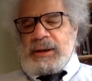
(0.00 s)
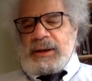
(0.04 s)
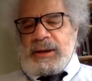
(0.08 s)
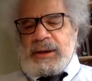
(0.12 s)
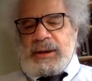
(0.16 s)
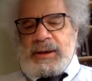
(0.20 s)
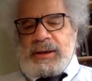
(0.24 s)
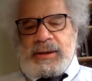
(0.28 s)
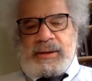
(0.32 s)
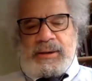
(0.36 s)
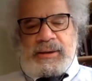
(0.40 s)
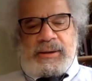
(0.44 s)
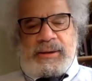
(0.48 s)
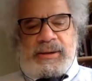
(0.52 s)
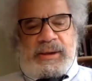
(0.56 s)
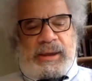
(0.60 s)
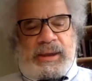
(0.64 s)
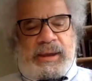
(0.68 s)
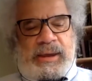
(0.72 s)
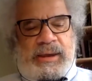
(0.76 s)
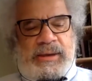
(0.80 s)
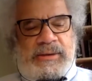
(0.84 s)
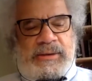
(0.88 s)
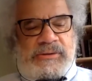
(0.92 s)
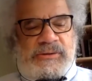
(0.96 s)

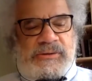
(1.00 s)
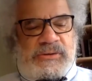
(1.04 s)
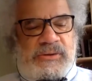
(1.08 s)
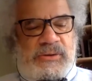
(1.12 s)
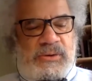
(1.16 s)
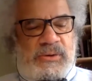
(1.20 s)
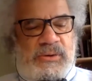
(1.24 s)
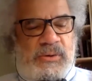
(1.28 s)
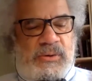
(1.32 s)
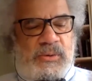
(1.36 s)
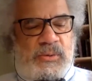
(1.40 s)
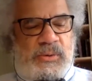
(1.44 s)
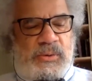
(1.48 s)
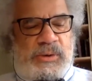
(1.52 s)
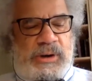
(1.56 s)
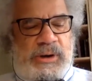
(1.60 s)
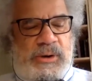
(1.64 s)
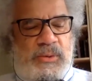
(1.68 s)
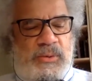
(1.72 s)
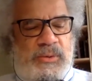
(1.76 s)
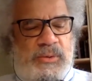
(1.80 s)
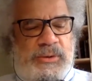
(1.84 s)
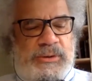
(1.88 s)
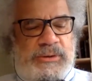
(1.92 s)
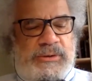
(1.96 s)
And so what I
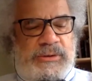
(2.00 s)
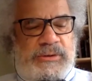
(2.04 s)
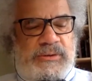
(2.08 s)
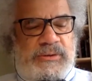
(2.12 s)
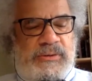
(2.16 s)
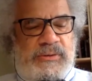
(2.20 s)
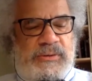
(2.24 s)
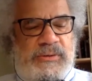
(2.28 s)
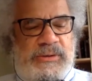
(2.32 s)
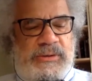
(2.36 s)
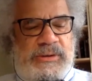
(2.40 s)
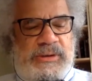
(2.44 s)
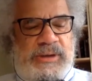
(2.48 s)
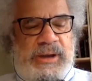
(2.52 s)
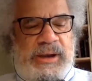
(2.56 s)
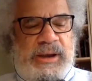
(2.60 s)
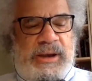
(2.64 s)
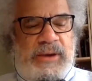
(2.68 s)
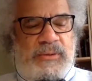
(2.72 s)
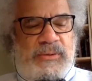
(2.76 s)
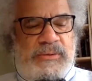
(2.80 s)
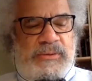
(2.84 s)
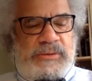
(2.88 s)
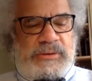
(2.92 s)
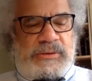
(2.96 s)
wanted to do today
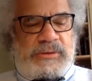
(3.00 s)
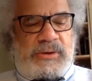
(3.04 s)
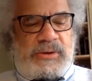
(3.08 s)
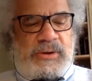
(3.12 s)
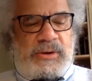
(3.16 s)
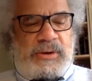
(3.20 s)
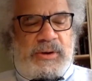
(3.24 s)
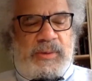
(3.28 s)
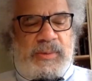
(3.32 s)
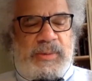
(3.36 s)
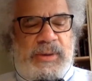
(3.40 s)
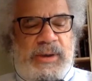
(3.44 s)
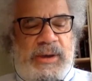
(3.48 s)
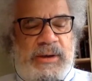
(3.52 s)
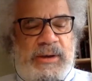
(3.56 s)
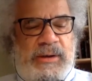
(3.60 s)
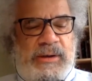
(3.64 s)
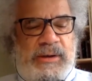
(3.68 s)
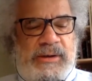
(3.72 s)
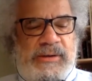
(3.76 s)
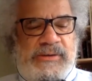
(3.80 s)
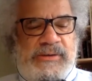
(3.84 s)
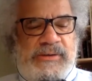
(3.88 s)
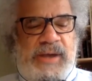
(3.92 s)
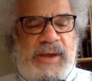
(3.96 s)
was to talk about an
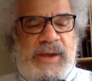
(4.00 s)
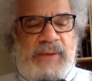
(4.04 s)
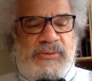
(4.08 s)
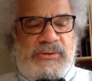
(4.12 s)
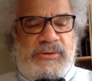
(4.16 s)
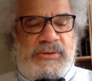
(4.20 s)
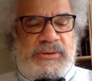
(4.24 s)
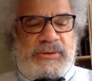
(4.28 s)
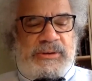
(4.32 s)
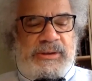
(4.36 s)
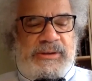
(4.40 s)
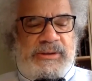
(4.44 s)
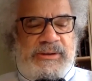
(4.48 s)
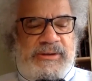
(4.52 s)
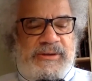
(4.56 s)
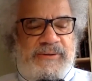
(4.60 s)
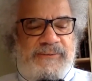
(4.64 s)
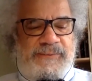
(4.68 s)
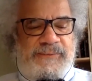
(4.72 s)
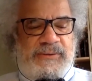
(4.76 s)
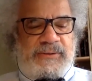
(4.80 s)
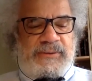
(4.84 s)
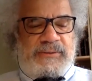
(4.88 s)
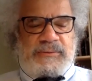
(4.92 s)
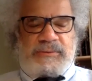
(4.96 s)
exceptionally
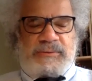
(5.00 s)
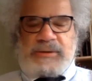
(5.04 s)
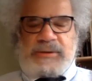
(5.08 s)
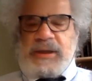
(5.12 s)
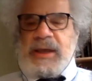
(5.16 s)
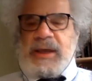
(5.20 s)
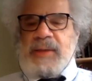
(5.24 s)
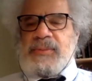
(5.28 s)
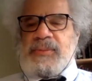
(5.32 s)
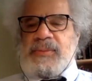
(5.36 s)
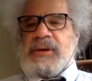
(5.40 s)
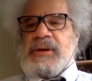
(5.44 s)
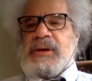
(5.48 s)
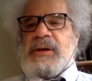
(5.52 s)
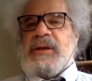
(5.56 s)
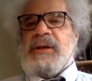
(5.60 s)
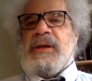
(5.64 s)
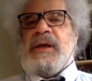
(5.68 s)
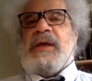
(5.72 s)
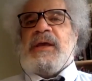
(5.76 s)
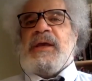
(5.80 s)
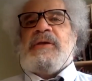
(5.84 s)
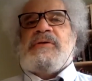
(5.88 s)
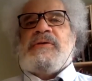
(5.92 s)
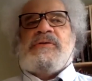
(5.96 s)
difficult topic, and
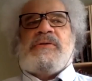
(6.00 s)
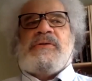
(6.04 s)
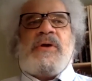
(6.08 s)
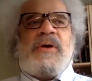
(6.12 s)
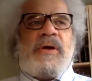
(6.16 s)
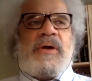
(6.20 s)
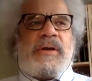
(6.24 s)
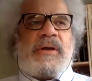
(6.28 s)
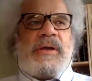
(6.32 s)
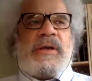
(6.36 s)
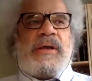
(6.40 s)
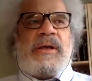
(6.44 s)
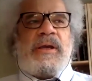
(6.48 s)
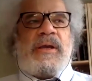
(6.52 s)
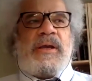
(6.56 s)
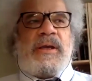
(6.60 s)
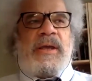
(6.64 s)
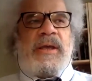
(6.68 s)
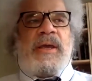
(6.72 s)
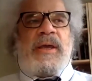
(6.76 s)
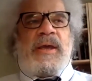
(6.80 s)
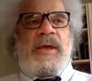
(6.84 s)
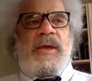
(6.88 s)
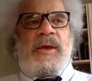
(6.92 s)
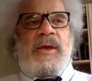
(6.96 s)
that is talking
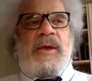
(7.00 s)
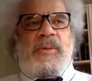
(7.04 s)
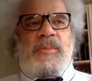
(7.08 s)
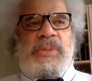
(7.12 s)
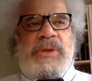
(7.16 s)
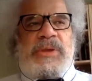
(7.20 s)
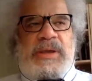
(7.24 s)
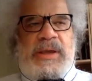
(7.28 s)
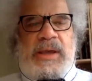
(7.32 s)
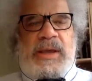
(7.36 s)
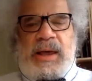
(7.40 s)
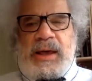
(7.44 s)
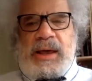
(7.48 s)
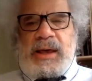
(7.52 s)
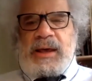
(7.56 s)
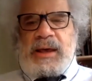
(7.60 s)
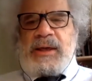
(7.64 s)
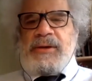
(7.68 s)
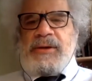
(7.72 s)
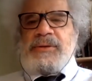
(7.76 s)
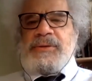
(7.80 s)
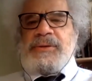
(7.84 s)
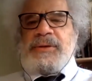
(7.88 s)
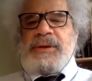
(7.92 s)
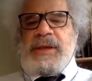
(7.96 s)

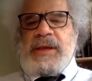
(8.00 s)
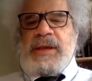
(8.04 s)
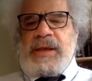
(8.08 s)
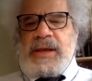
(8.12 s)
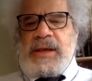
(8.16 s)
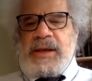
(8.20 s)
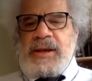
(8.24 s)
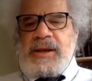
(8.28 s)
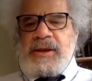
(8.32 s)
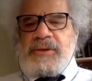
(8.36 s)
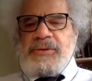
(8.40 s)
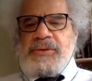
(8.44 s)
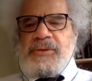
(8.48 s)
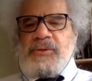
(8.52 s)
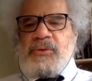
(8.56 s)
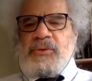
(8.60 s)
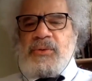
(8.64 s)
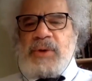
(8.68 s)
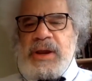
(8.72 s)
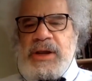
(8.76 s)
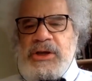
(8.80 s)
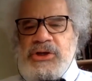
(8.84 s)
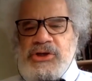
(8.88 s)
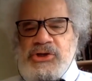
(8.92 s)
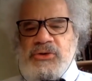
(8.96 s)
beyond the
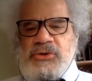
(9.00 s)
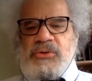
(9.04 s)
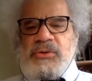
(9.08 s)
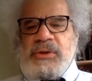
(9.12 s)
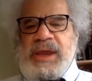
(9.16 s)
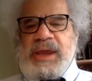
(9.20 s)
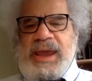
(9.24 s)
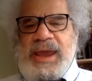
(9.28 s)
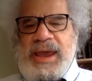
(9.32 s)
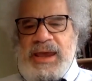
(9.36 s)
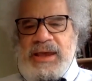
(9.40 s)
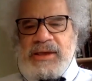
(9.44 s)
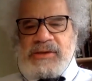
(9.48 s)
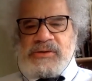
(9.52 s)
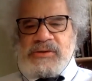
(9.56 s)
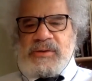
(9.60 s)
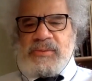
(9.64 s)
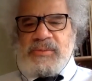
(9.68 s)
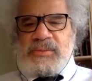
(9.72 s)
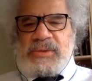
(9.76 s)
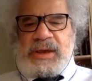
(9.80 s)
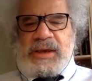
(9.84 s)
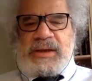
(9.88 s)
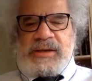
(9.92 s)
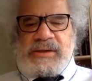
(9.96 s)
racial
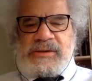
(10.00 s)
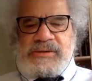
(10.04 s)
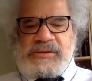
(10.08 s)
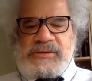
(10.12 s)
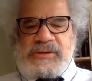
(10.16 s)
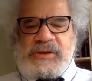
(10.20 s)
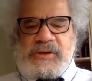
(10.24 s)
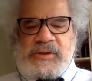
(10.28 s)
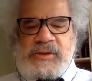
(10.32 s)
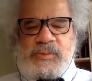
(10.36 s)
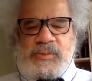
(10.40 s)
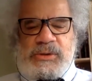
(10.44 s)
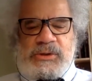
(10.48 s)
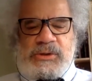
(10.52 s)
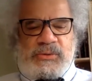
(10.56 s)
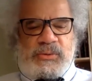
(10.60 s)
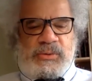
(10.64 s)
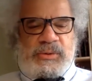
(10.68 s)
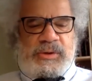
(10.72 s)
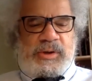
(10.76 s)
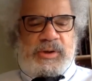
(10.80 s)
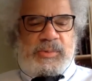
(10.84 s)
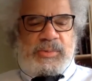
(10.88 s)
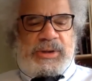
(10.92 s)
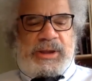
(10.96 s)
chasm that exists
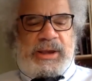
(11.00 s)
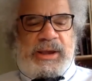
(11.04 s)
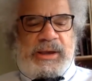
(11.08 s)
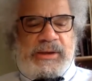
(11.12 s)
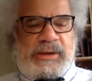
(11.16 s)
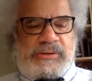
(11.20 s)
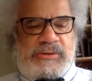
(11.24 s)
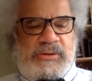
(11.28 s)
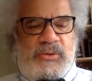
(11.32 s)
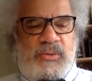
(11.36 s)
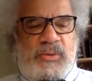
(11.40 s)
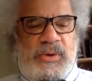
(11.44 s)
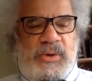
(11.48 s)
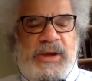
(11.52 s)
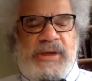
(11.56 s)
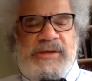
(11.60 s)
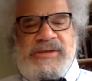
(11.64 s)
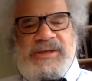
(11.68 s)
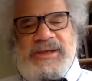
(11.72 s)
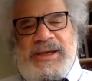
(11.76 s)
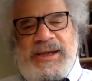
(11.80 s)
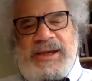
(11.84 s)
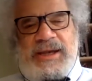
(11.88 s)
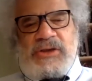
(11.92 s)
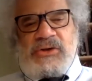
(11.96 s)
between Blacks and
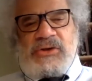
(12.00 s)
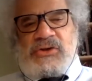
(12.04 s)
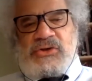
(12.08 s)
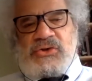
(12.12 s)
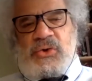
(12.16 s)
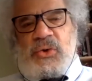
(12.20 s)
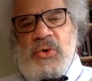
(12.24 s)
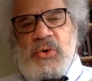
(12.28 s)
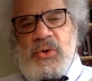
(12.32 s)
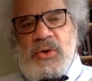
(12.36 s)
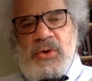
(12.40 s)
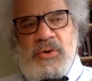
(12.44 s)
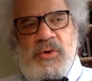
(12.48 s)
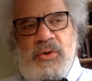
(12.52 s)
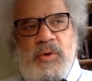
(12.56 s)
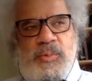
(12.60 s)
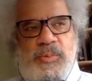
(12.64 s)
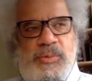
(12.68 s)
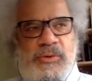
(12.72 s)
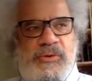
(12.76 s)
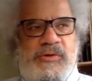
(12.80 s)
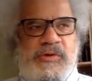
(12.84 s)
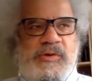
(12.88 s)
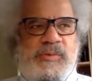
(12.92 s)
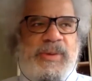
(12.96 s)
whites in a historical
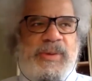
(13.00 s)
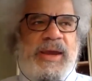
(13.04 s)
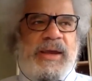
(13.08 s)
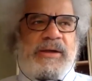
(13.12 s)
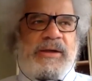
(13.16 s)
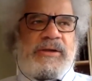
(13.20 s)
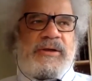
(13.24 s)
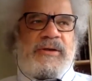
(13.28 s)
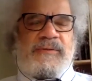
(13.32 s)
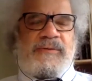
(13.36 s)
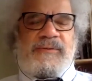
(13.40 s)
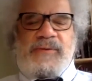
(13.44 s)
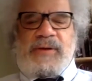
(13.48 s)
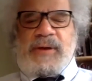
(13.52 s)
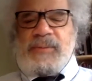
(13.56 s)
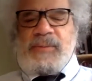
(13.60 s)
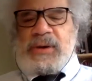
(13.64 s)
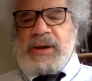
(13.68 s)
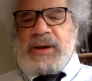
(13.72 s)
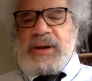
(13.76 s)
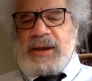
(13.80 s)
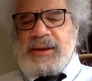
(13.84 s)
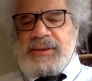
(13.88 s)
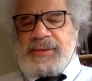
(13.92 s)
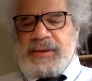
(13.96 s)
perspective. I
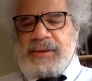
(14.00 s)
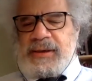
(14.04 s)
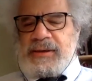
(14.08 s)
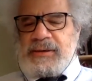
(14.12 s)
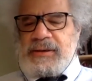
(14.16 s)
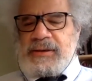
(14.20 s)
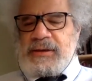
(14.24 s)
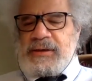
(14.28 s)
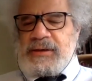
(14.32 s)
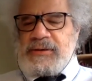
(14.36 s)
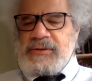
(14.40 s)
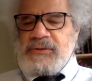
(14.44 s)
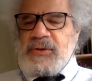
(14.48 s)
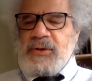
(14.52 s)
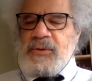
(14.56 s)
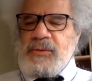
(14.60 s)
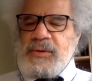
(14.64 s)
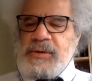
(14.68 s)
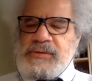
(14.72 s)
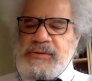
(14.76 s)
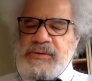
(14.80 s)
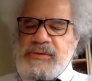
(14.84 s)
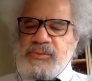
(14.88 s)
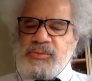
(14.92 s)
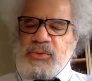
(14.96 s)
mean, I think that it's
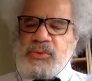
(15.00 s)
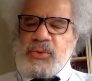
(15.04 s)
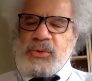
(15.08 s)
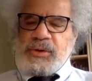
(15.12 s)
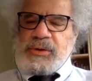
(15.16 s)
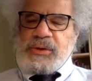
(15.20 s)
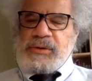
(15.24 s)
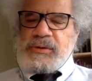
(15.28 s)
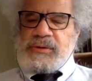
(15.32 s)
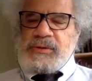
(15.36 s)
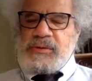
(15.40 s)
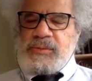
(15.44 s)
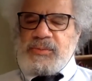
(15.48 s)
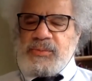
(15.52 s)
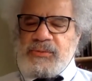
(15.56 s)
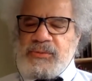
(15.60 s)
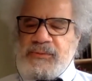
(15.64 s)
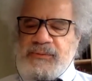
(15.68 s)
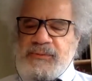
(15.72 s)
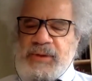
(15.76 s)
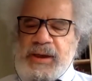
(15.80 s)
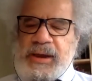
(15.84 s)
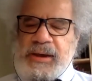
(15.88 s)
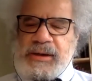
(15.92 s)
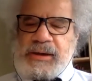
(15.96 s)
always important to
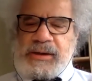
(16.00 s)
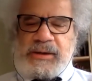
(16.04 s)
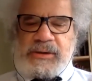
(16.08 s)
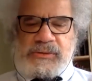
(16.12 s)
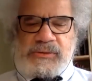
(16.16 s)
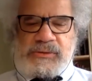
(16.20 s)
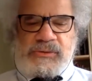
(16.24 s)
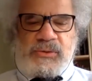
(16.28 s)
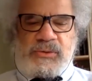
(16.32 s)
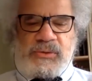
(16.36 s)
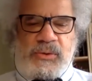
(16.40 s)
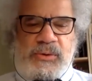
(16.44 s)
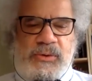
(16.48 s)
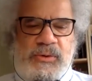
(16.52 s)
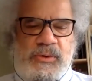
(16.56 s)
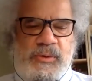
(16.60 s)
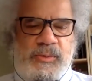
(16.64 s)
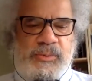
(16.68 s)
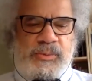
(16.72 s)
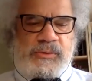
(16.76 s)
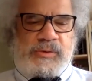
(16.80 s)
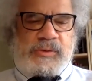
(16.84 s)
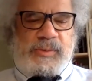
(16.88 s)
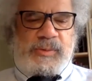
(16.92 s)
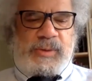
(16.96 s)
provide a historical
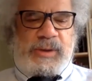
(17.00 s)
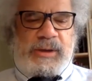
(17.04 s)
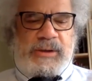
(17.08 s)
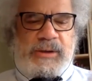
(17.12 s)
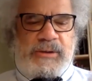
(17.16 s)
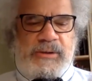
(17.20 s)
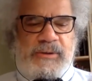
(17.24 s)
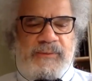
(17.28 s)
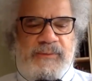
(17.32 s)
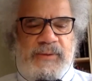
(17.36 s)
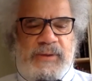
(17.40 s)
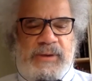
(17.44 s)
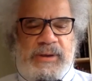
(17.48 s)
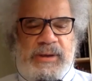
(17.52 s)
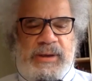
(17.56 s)
perspective.